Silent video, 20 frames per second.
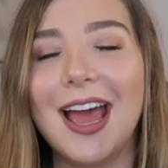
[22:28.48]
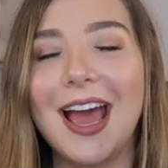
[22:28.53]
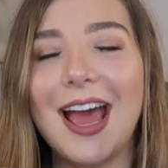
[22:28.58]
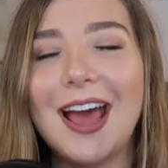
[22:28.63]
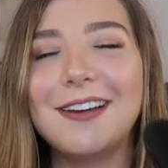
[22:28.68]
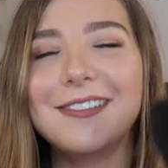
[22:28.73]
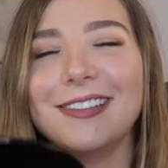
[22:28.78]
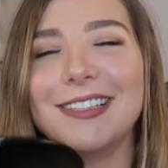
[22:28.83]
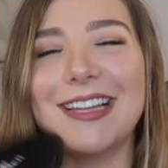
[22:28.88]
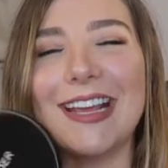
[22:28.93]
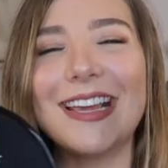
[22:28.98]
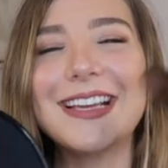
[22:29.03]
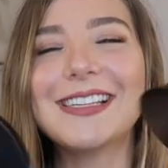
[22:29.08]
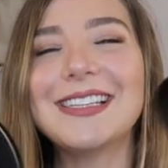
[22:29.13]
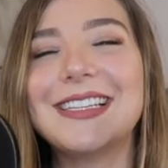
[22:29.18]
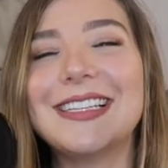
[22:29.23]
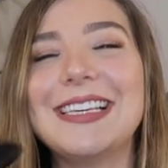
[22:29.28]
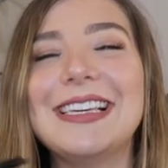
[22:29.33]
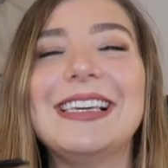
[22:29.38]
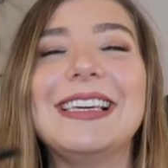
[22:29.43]
How
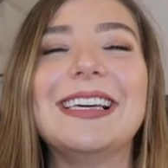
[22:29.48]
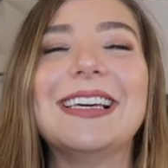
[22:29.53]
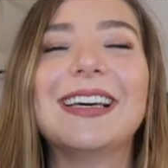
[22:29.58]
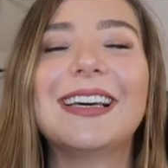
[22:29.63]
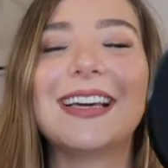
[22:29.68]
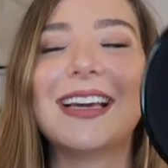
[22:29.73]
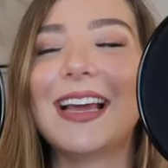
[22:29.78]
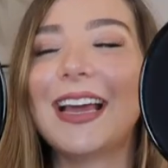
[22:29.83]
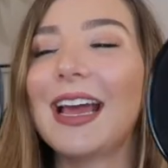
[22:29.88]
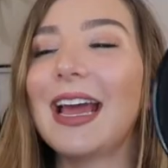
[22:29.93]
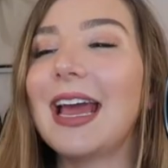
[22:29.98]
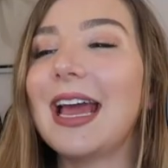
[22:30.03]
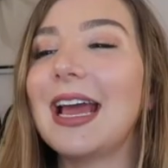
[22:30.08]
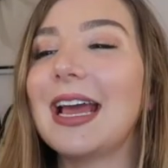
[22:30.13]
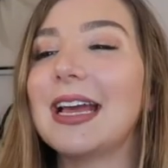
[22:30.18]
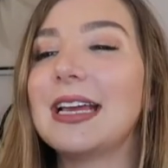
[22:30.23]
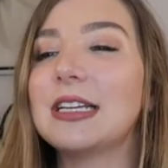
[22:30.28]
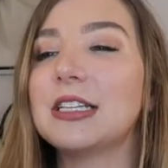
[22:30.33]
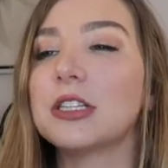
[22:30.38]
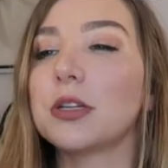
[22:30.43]
dainty!
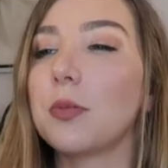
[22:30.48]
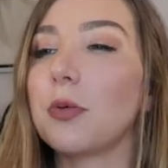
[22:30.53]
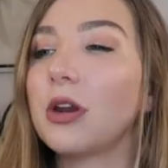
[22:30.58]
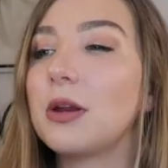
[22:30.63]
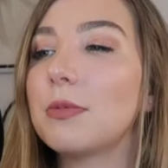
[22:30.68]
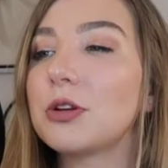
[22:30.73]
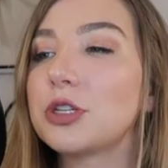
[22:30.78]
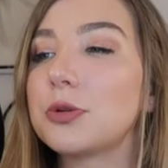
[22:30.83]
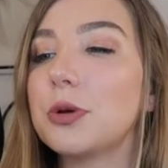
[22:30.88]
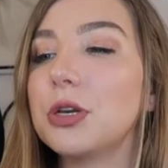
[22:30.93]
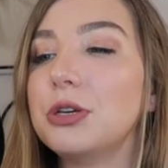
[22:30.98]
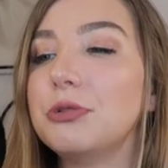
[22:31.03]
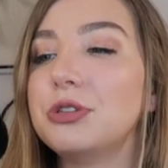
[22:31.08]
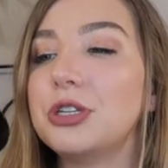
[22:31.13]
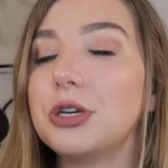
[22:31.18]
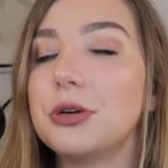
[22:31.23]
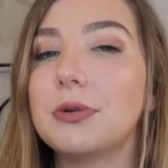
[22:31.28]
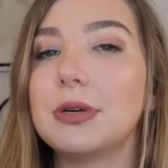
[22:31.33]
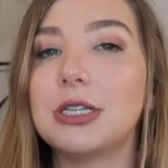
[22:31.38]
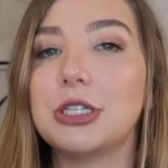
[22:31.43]
And so pretty much what you
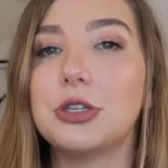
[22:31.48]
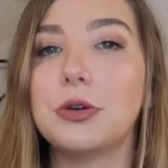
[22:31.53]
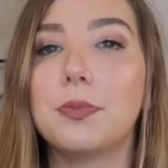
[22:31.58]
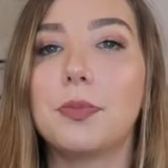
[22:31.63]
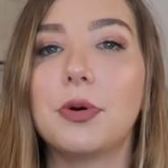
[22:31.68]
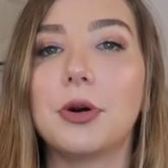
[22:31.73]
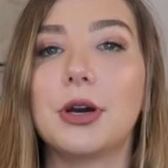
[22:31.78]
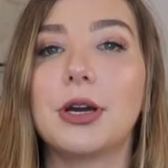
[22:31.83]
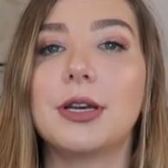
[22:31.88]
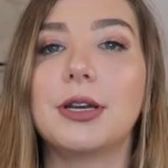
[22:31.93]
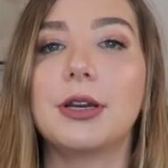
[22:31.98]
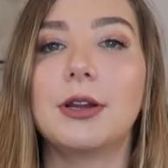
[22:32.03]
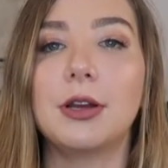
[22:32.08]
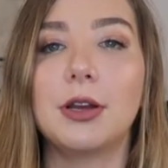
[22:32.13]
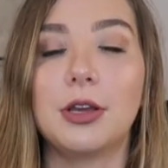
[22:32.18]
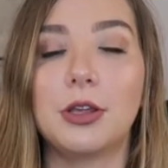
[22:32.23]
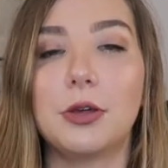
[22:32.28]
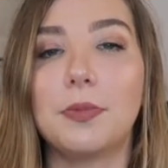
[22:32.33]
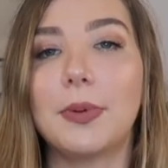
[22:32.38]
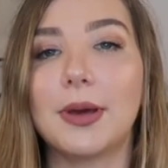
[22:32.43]
do is you put,
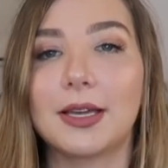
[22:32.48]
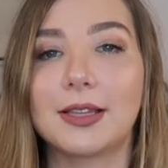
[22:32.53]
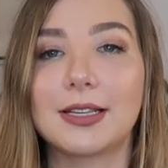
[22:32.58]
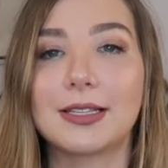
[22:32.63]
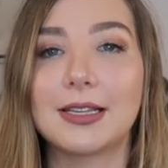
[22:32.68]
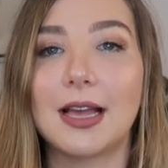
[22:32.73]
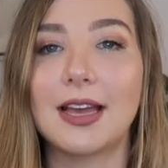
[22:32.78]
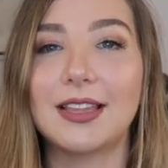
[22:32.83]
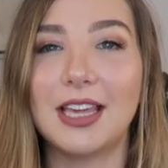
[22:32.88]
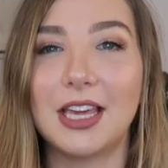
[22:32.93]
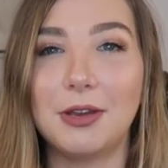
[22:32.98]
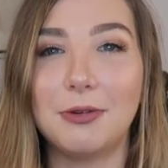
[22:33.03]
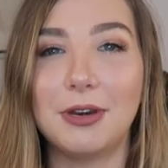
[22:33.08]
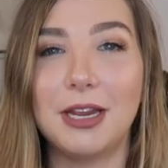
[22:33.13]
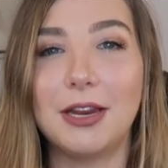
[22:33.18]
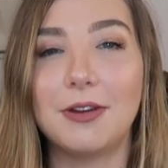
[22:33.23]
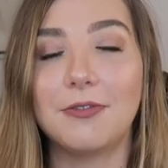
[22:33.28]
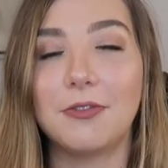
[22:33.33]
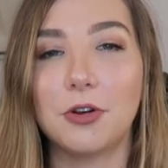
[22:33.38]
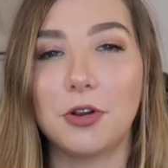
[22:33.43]
you pick the side that you
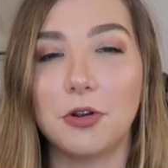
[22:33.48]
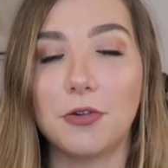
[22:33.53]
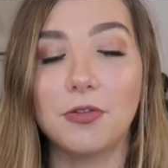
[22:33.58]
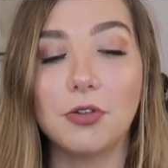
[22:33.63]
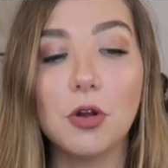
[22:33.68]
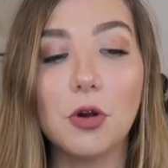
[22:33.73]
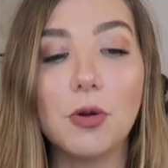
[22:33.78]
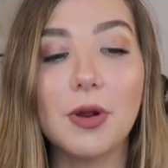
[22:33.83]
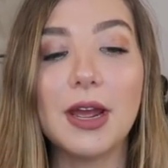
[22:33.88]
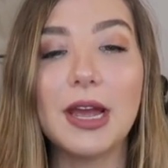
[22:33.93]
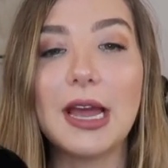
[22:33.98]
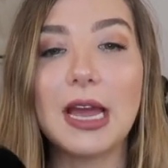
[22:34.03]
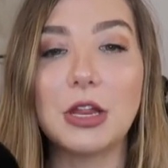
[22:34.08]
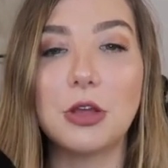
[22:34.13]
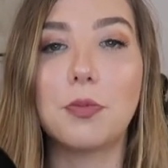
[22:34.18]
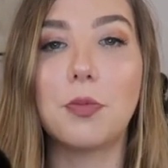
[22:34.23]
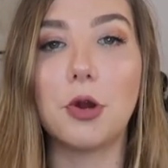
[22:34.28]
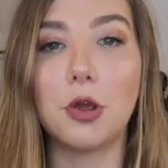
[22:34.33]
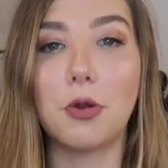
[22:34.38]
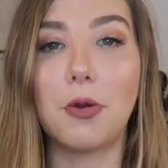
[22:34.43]
need for your flooring, and
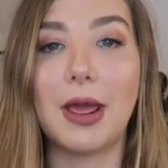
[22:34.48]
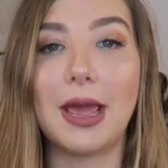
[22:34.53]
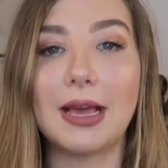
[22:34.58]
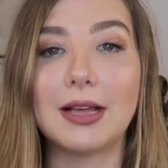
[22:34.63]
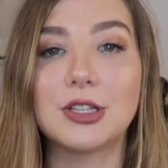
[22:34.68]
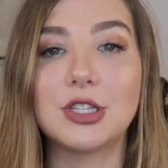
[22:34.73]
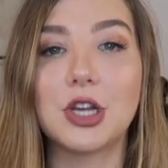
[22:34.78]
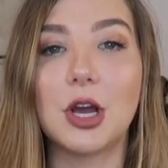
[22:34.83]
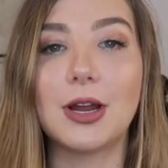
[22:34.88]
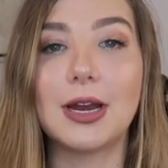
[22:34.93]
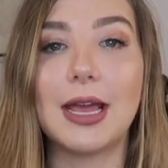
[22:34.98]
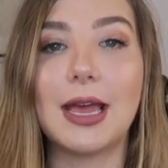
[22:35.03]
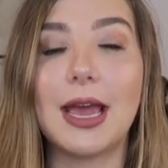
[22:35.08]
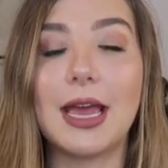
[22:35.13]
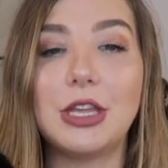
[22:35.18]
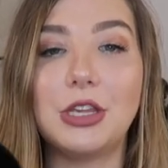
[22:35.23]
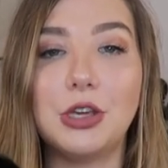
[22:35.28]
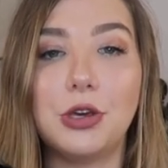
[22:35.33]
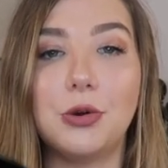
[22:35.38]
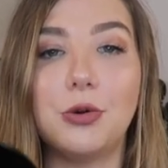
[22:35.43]
you put your hands on it,
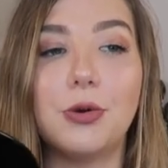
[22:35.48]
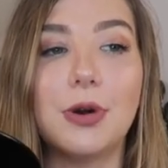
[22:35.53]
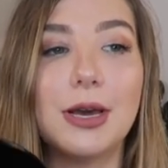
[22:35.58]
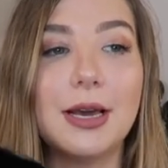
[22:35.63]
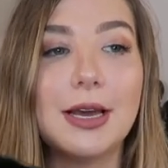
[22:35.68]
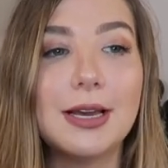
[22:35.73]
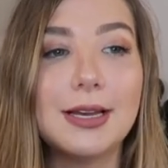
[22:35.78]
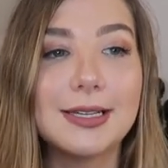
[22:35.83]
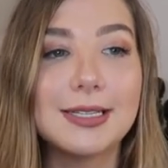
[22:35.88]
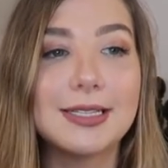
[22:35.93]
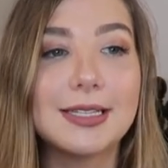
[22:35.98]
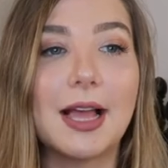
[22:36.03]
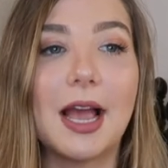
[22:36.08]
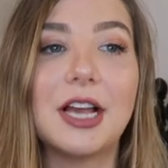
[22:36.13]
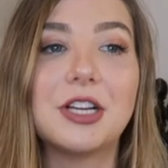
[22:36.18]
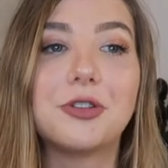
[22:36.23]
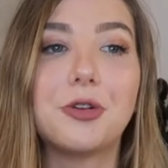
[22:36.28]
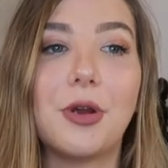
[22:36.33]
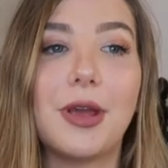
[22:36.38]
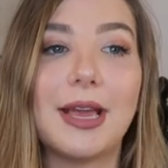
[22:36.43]
and you
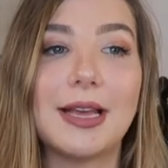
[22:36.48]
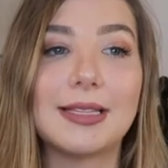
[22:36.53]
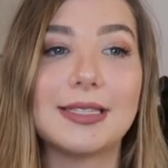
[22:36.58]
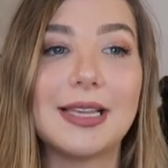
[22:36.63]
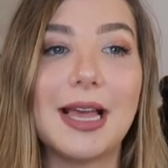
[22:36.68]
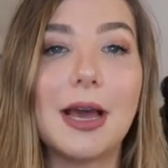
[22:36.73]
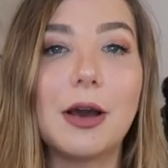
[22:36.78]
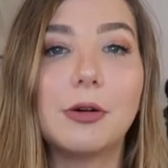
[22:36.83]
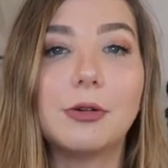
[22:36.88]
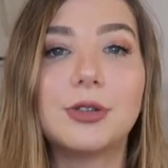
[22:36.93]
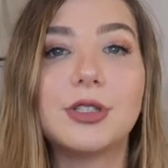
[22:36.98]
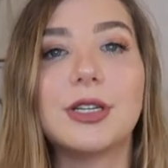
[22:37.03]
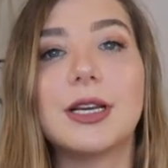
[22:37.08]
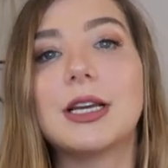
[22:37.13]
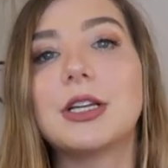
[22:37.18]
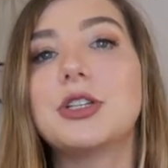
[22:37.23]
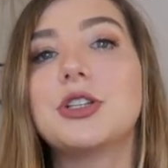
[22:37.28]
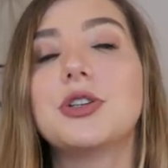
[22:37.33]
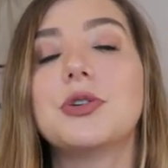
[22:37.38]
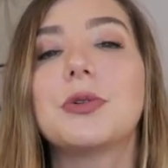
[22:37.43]
slide your hands out
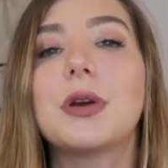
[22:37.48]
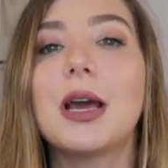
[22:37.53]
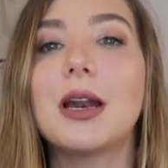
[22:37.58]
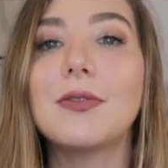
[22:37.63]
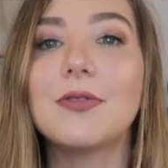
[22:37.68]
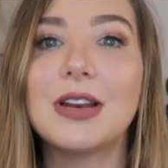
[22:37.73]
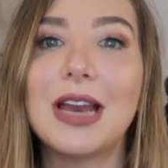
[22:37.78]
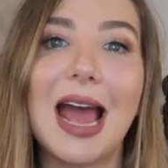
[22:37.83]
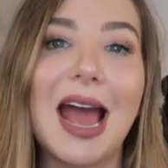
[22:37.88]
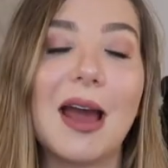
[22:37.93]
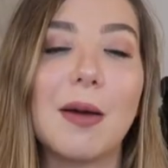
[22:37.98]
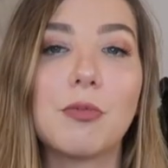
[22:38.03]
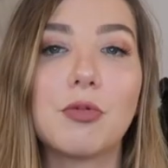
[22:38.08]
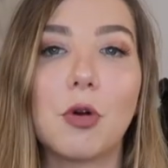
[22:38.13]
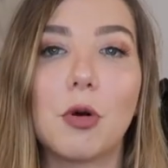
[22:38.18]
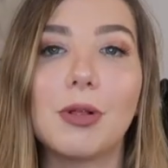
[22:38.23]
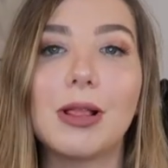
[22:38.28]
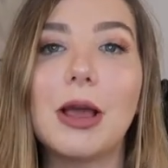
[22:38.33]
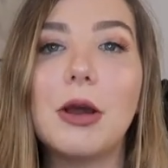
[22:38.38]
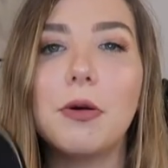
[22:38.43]
and do kind of an ab
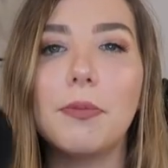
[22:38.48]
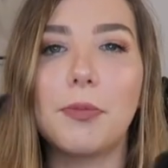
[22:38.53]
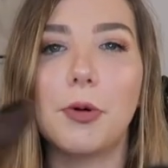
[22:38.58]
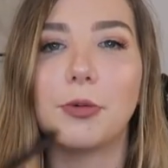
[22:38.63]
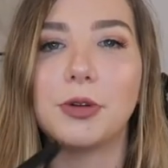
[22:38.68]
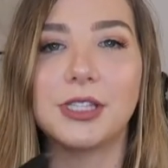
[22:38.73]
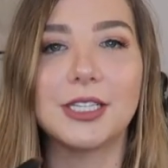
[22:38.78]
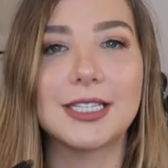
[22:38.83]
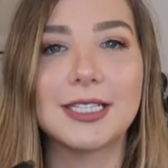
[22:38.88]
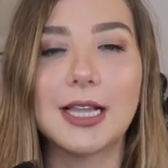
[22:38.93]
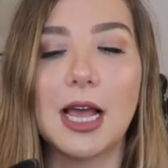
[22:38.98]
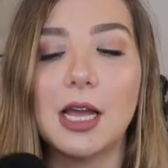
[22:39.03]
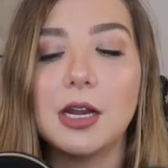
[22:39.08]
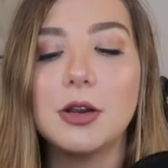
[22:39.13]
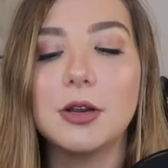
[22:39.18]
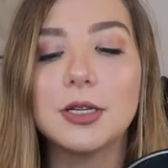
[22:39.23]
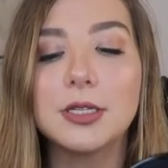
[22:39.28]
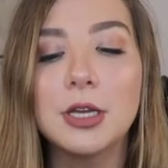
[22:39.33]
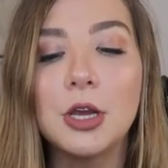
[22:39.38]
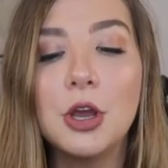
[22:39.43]
rollout, but with the
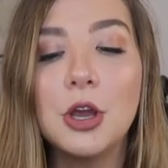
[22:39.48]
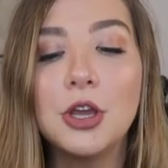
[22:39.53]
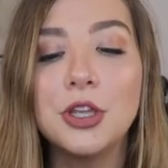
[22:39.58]
sliders.